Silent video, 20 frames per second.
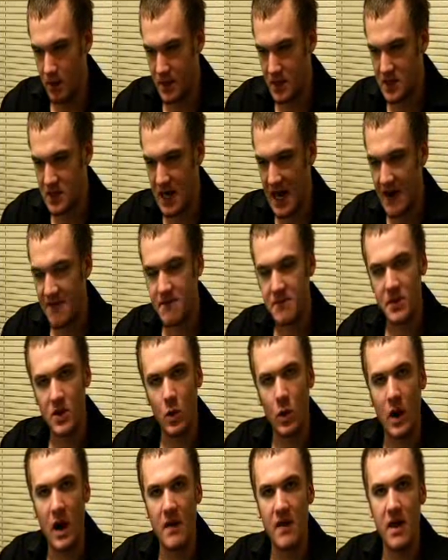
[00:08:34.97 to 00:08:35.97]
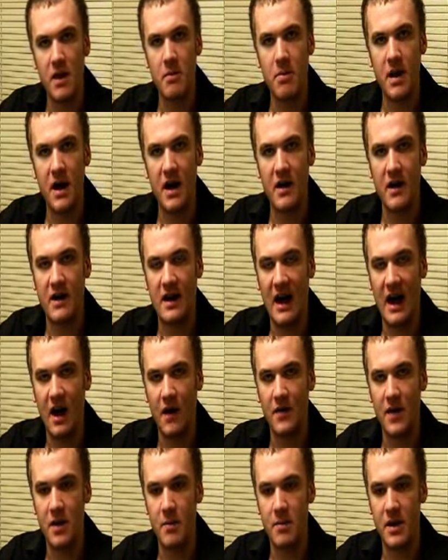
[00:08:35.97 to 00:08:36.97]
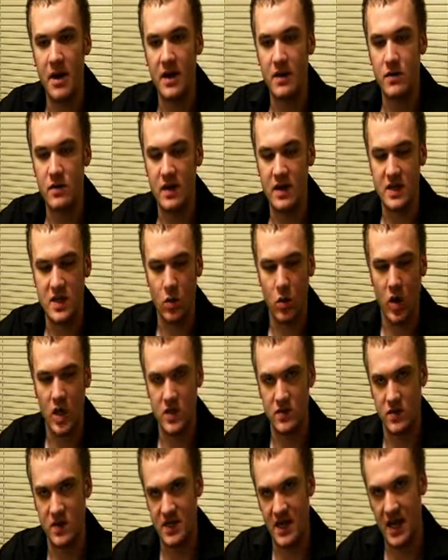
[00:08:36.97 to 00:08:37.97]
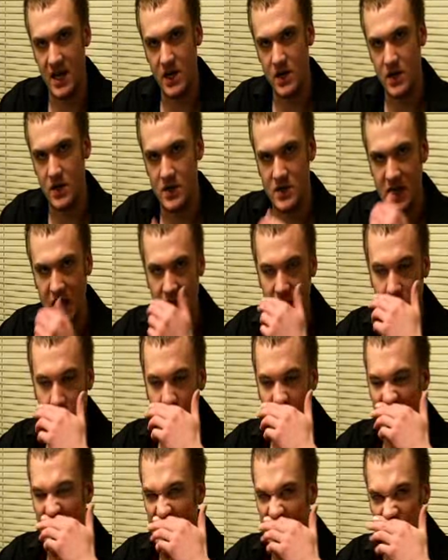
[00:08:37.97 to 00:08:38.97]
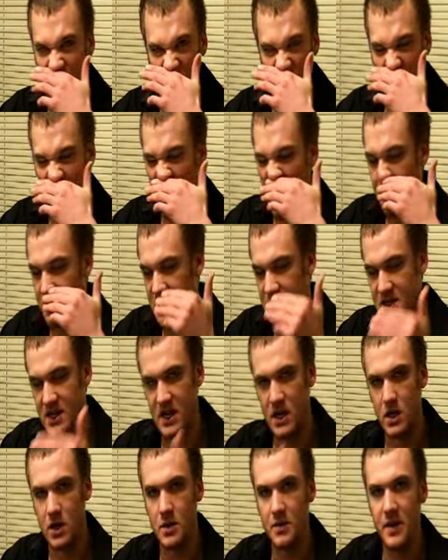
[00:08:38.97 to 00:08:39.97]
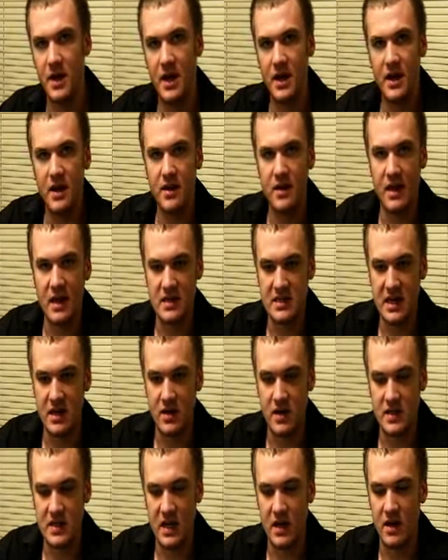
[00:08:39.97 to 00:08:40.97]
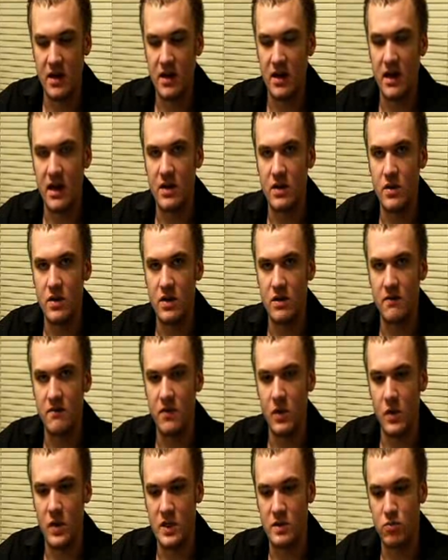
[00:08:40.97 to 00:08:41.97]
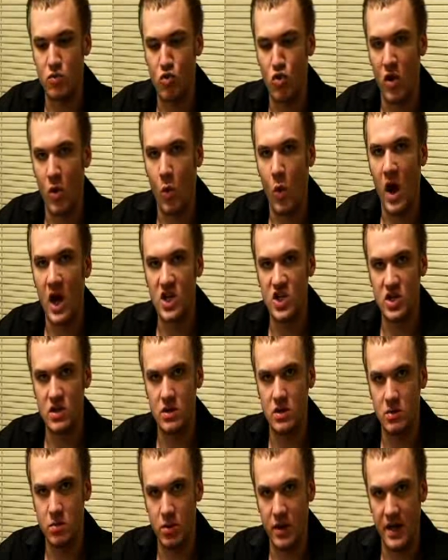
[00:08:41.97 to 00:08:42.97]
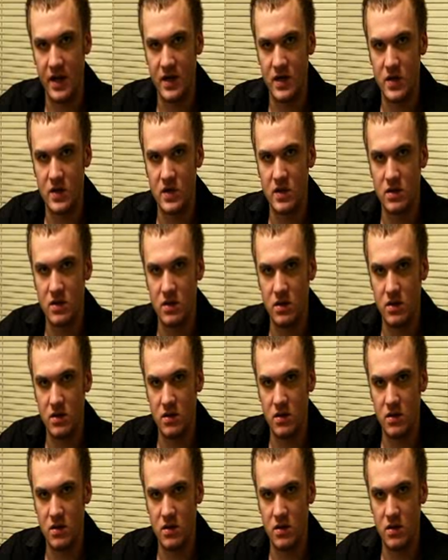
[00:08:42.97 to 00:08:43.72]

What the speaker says: Aside from the way they bet and how they bet, you get to watch retells, how they react when the flop is dealt, etc., and you can focus more on watching your players